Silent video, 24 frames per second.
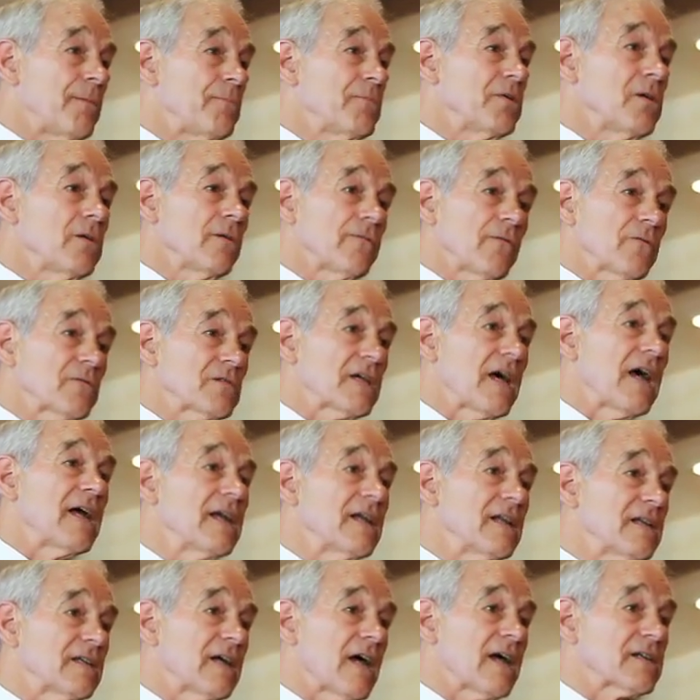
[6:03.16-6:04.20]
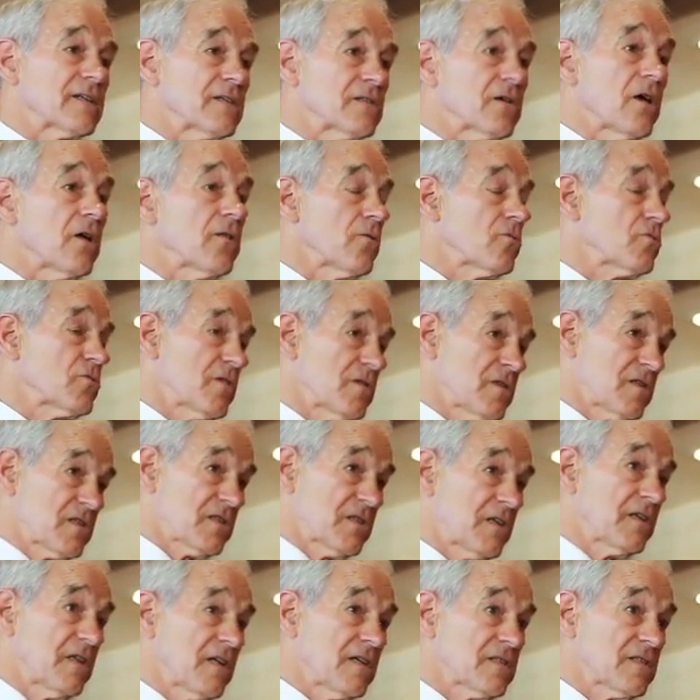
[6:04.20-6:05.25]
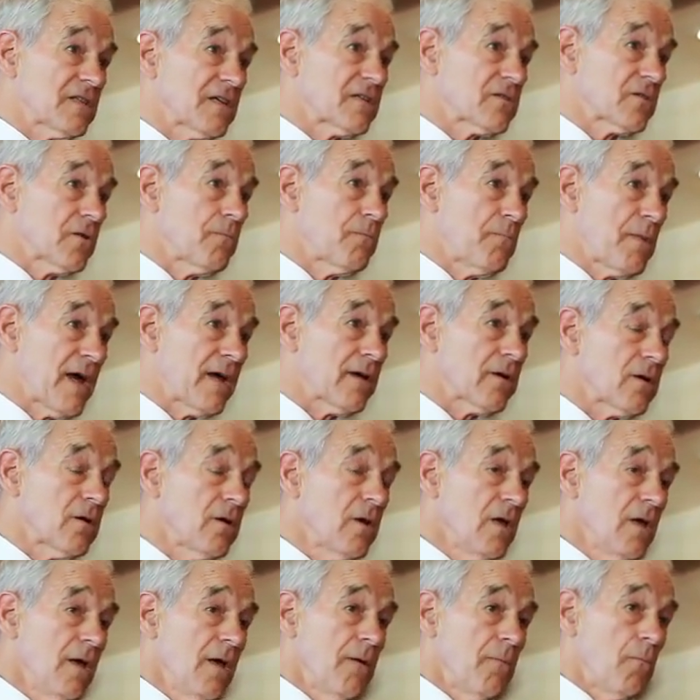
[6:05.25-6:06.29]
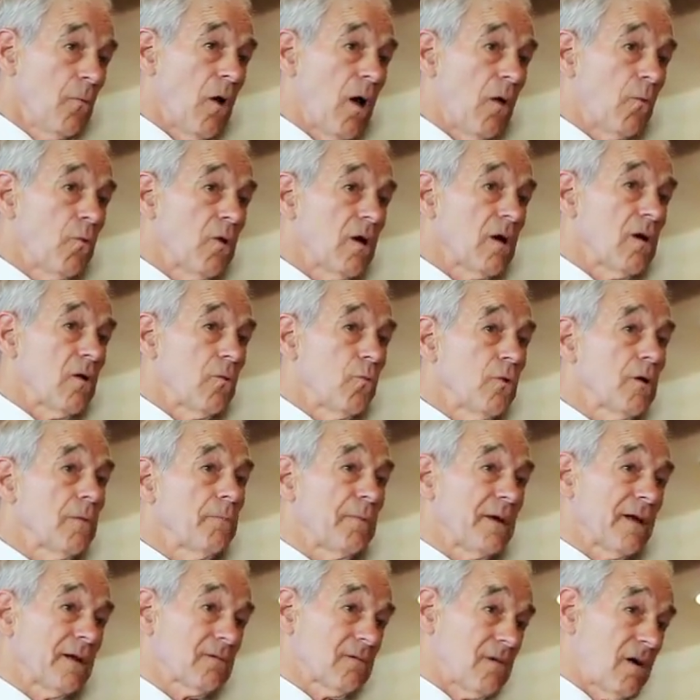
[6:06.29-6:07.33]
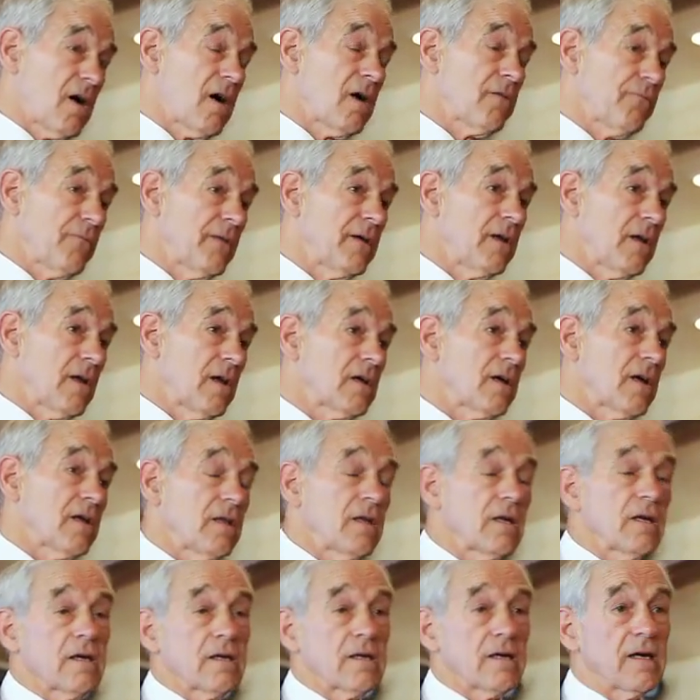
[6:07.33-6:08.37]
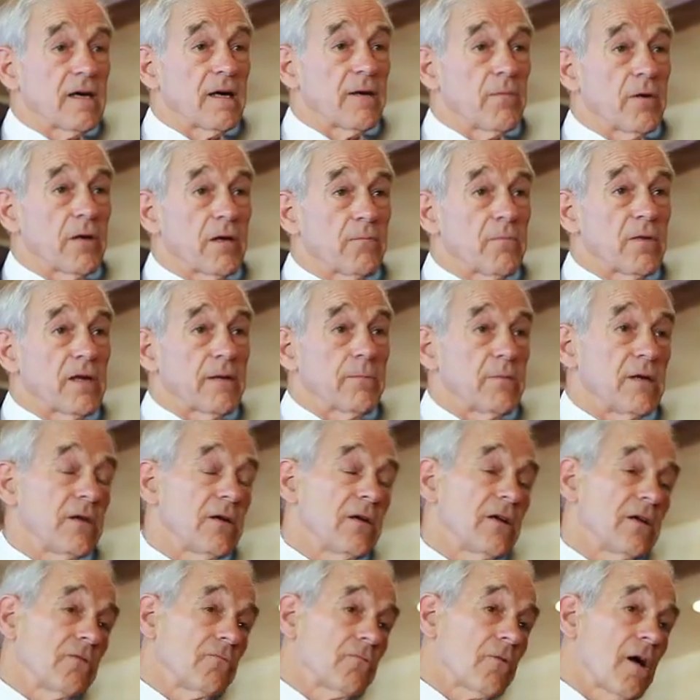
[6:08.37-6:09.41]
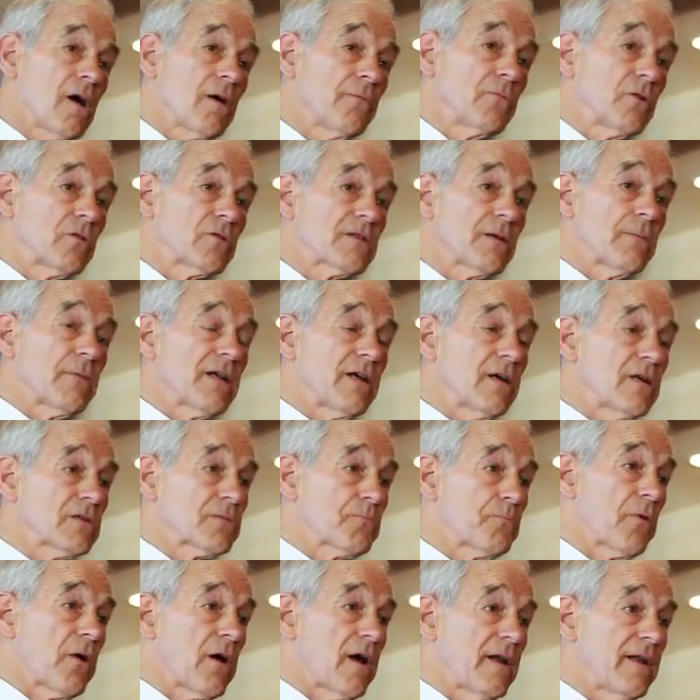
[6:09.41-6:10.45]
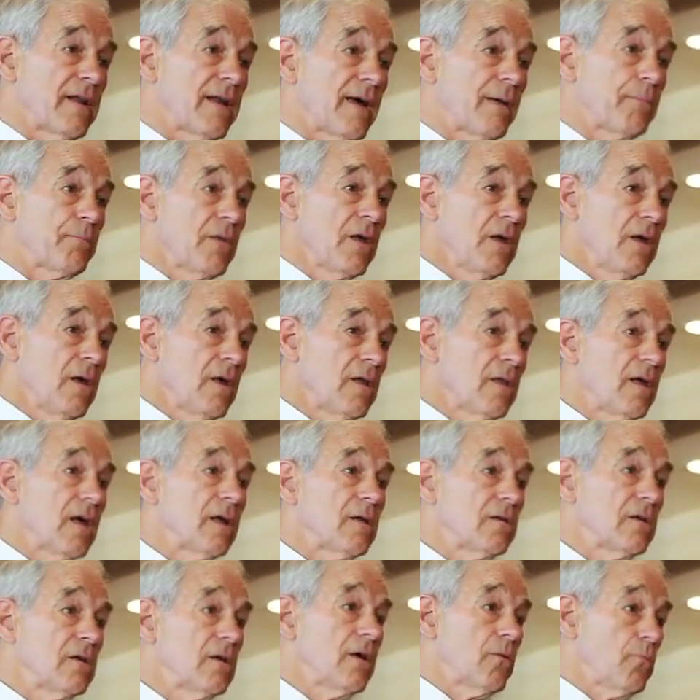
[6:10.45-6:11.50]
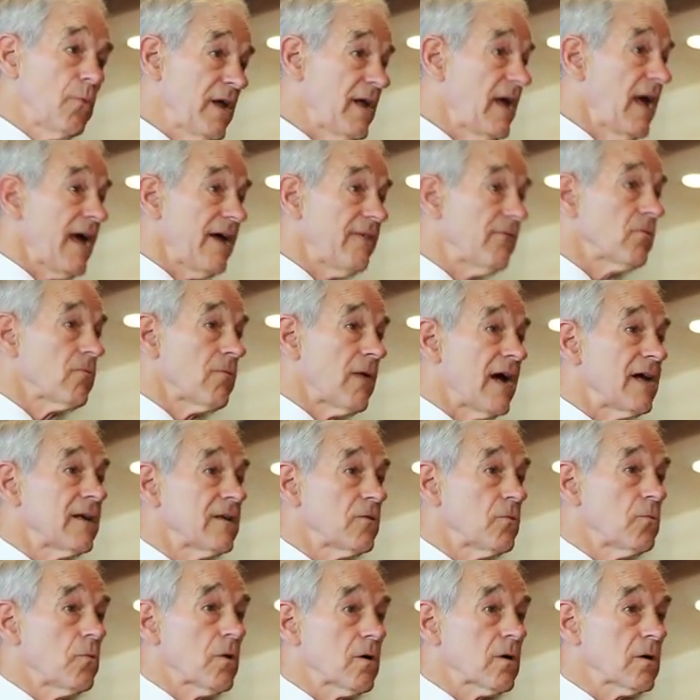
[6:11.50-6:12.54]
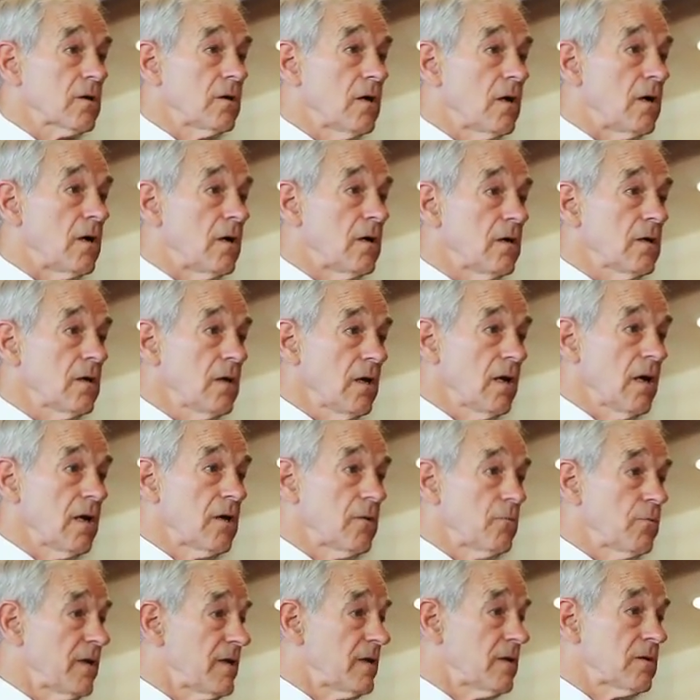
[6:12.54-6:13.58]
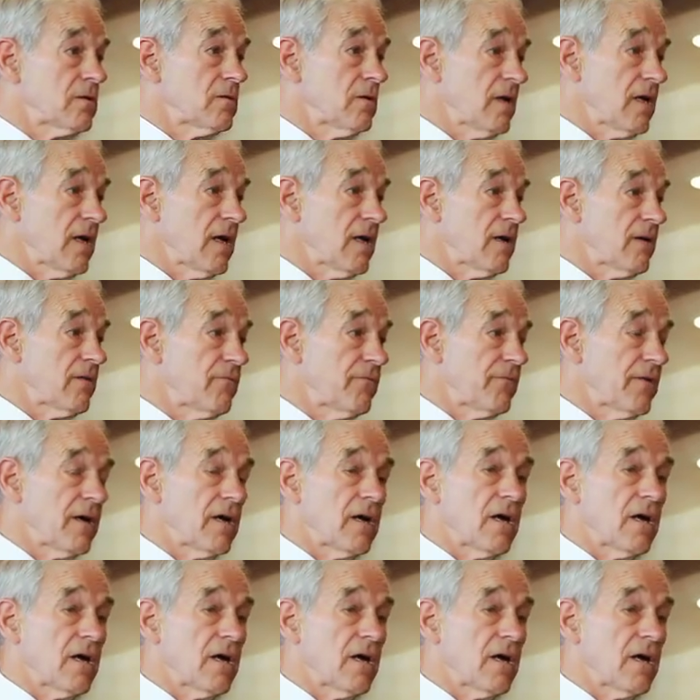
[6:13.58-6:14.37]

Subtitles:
a beautiful sight in Texas, although the statistics are better. But we're better off, and I think maybe Ron or somebody else brought it up, that we have a right to work law, and we don't have